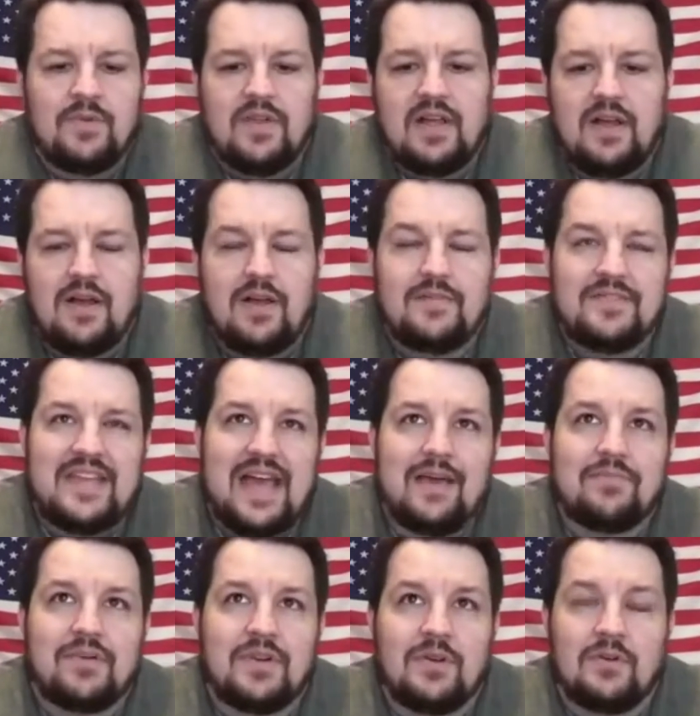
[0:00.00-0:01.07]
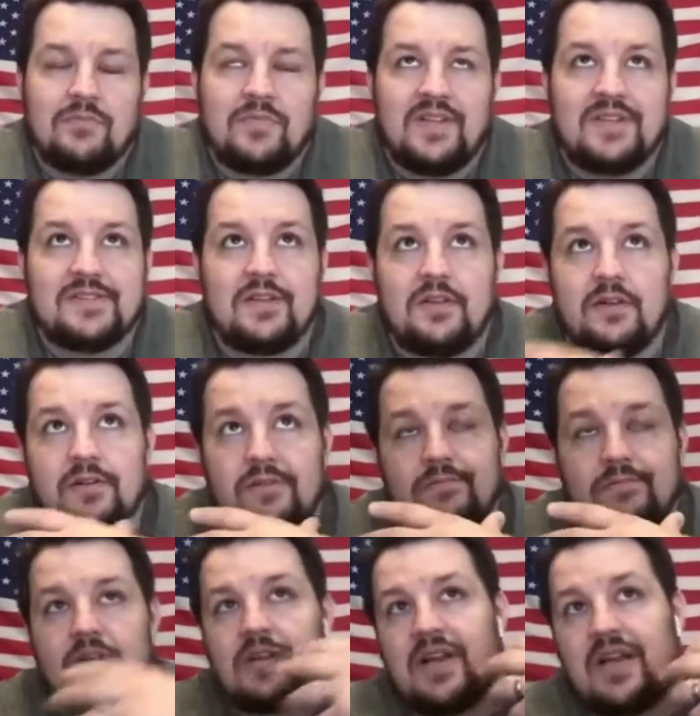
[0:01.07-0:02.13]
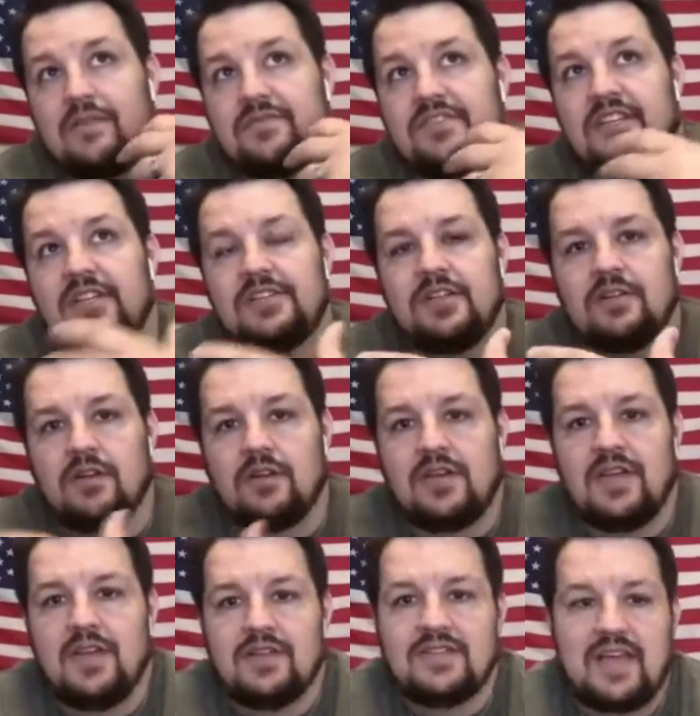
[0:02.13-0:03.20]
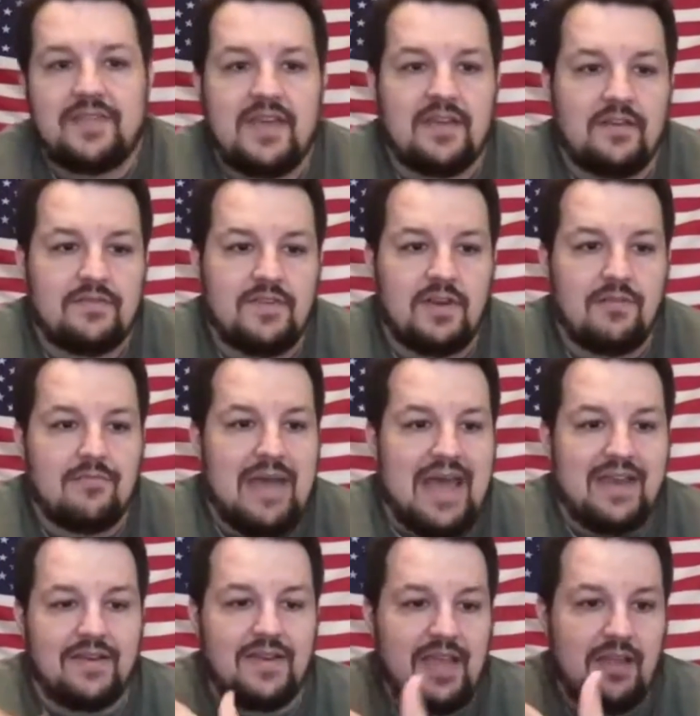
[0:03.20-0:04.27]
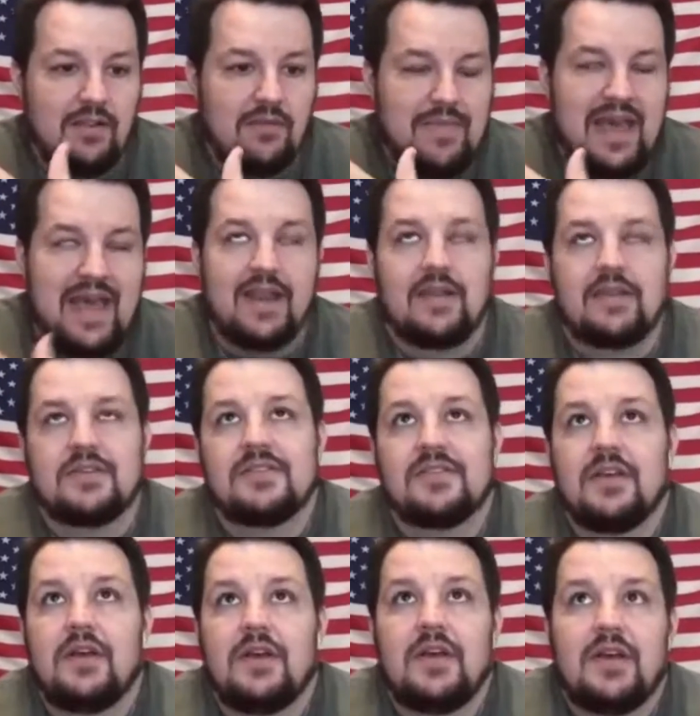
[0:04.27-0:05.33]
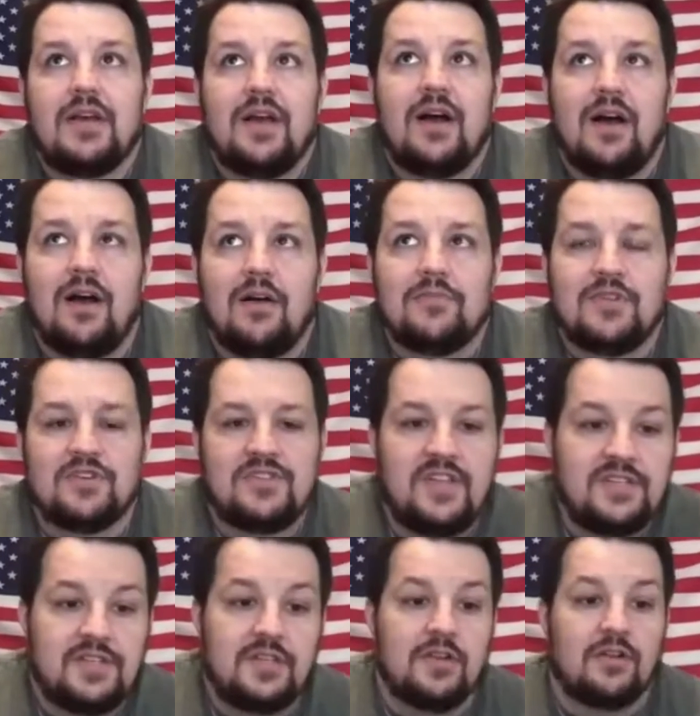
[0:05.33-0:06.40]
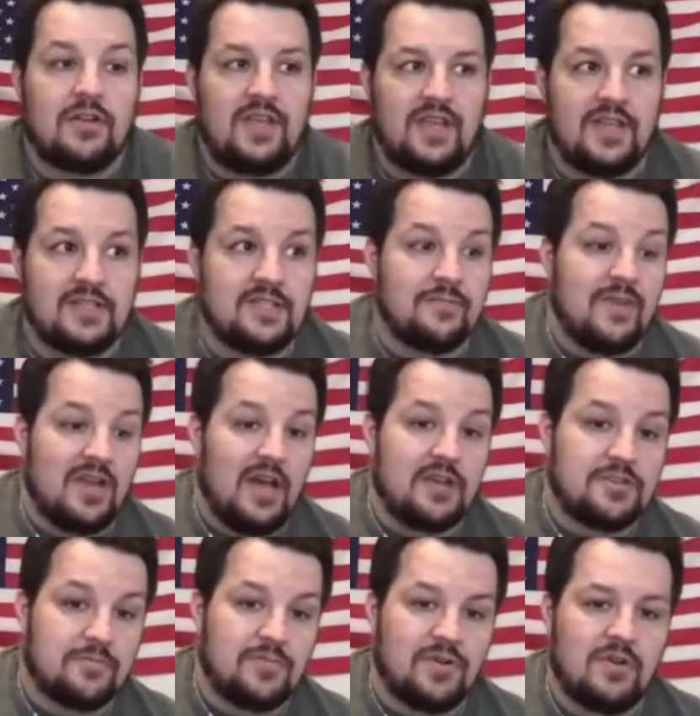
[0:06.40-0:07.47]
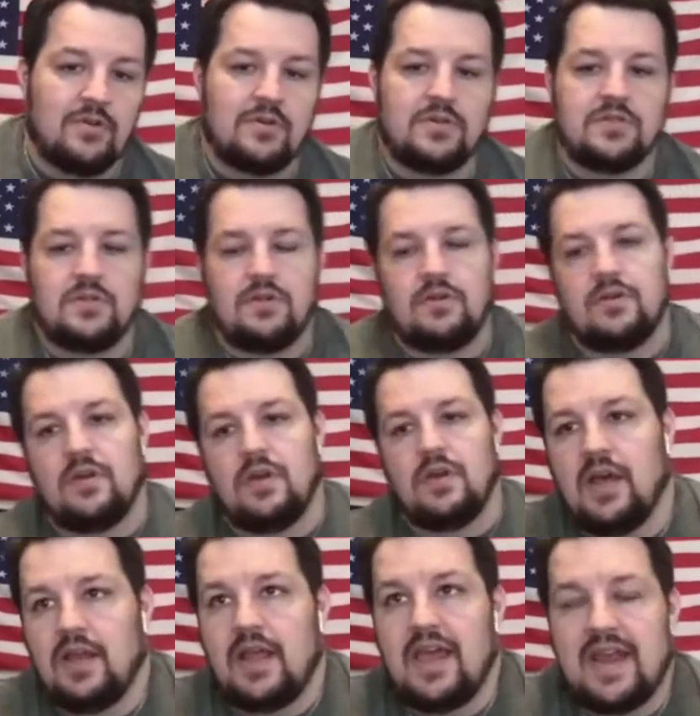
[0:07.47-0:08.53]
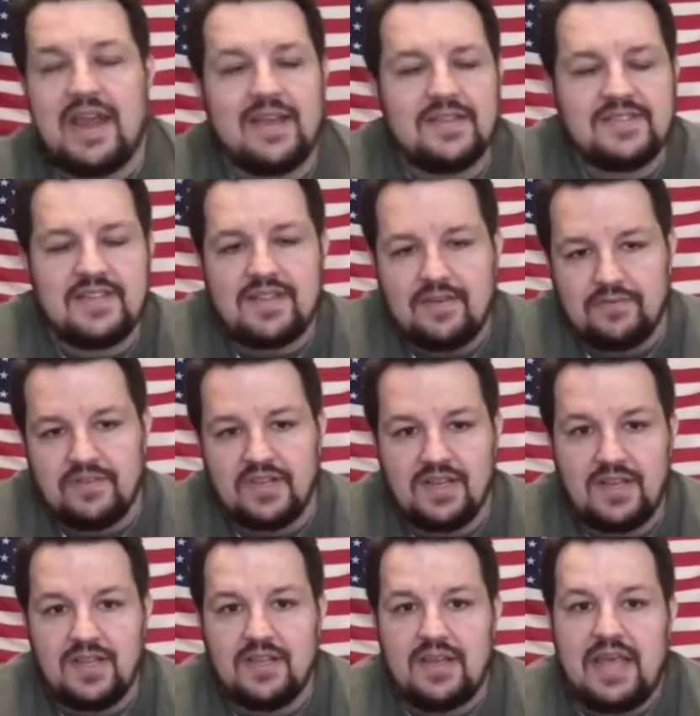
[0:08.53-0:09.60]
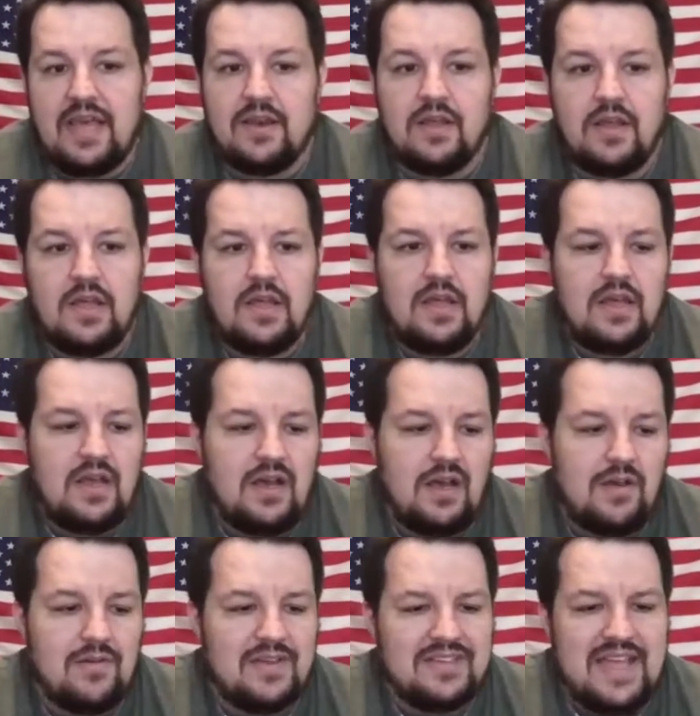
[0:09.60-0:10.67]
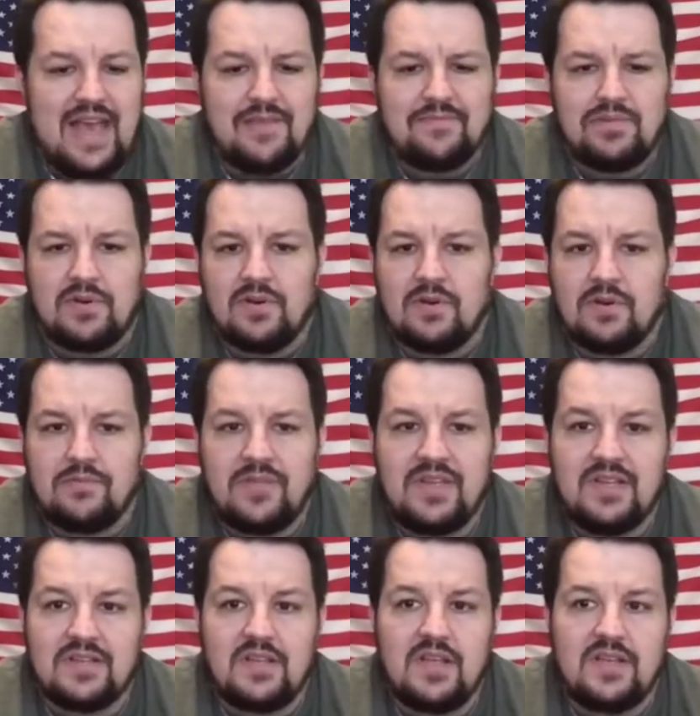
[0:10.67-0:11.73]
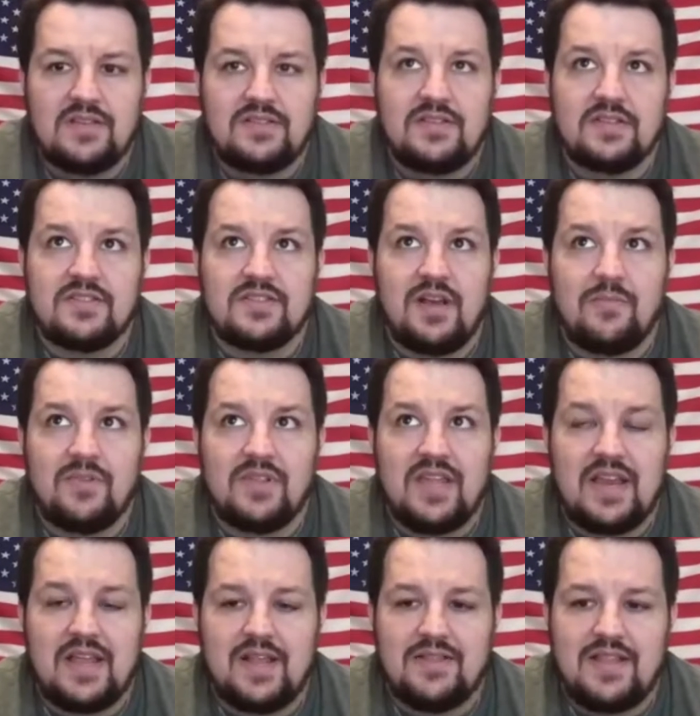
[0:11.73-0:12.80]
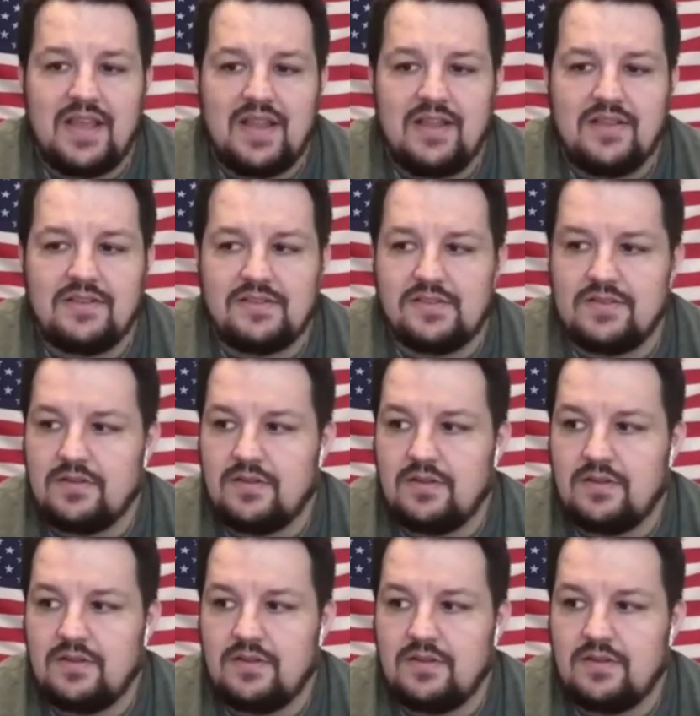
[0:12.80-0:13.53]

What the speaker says: dadpreneur means that you're kind of teaching your kids. I think of, Matt and Caleb Maddox. You're teaching your kids to be entrepreneurs, and I can see the validity in that. A dadpreneur to me is just someone that is